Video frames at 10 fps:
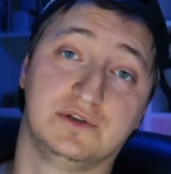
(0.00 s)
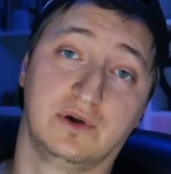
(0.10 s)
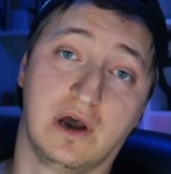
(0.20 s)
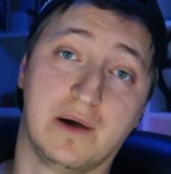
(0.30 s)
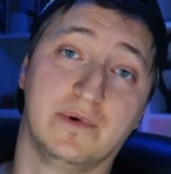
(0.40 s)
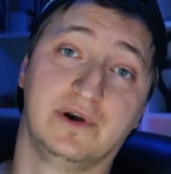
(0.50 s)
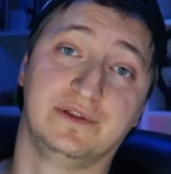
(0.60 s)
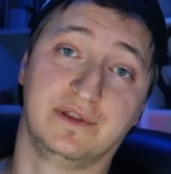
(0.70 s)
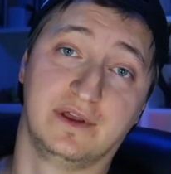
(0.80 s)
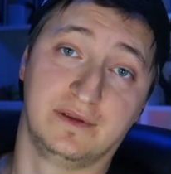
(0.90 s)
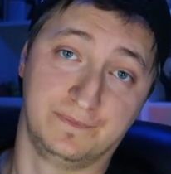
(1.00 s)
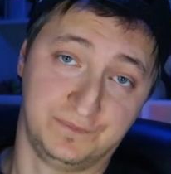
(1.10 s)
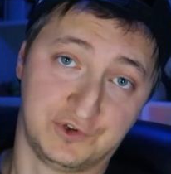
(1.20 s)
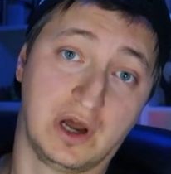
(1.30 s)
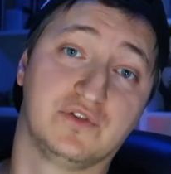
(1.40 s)
to hammer the
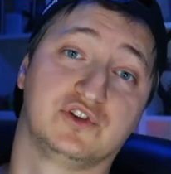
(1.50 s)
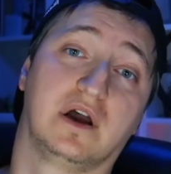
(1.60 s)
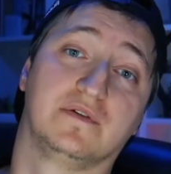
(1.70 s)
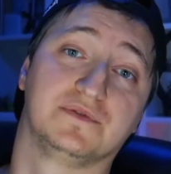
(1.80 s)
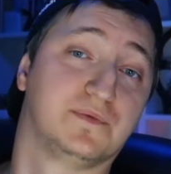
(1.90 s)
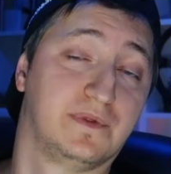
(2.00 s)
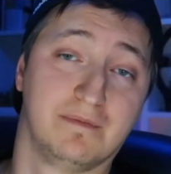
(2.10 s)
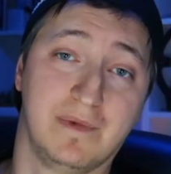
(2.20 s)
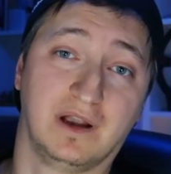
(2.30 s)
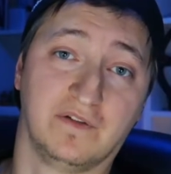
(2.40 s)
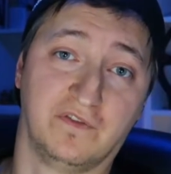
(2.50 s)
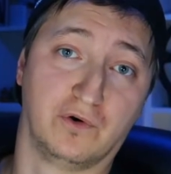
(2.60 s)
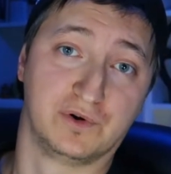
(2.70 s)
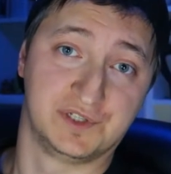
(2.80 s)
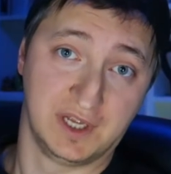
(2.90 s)
drive shafts with a mega
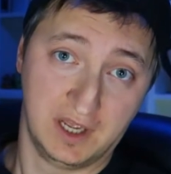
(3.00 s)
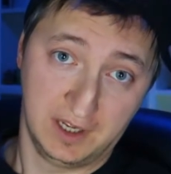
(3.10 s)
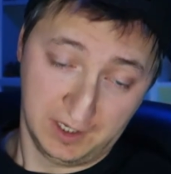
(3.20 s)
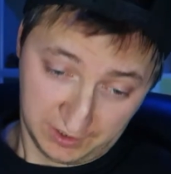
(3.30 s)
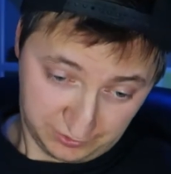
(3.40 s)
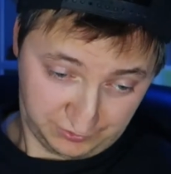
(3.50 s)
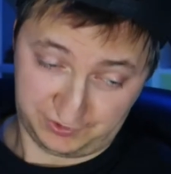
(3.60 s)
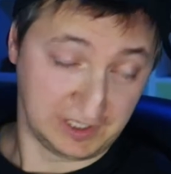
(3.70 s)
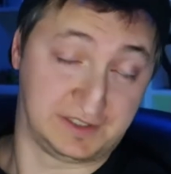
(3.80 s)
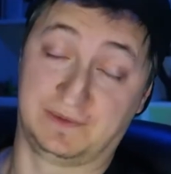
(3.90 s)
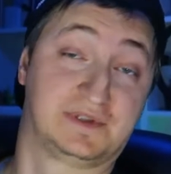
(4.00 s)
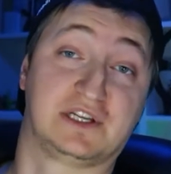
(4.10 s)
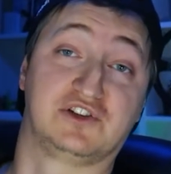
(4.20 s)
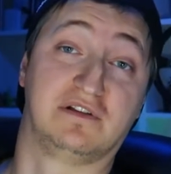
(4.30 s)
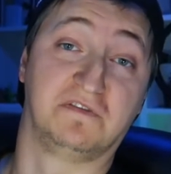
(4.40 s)
force, just
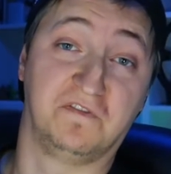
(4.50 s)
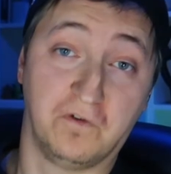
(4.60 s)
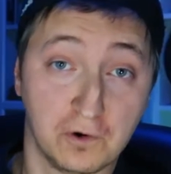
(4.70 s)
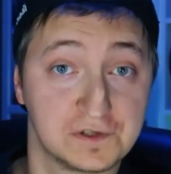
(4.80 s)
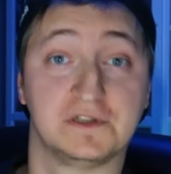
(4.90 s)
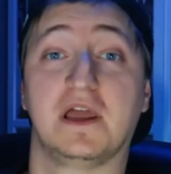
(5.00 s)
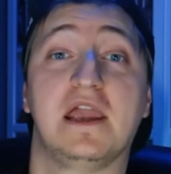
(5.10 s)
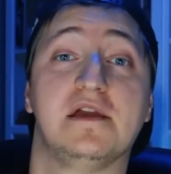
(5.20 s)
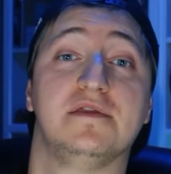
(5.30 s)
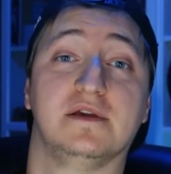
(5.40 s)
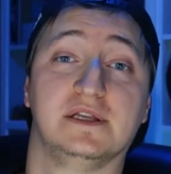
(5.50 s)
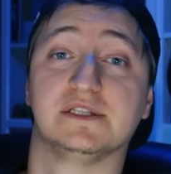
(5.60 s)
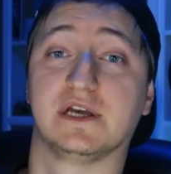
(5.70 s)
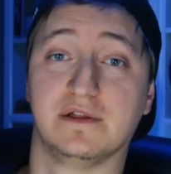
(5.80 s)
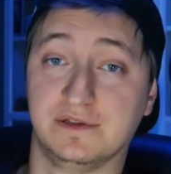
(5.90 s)
essentially force it
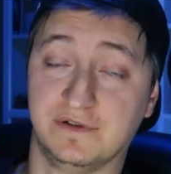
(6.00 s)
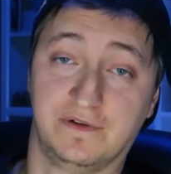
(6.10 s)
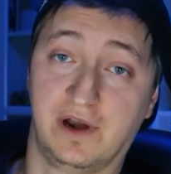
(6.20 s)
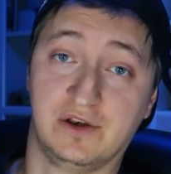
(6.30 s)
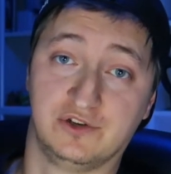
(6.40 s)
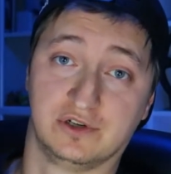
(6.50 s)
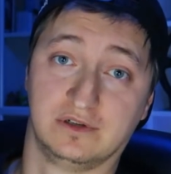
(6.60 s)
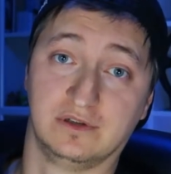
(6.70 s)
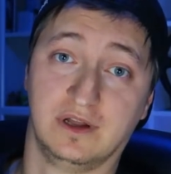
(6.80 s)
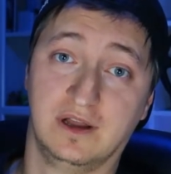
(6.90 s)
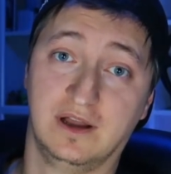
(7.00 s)
inside the differential,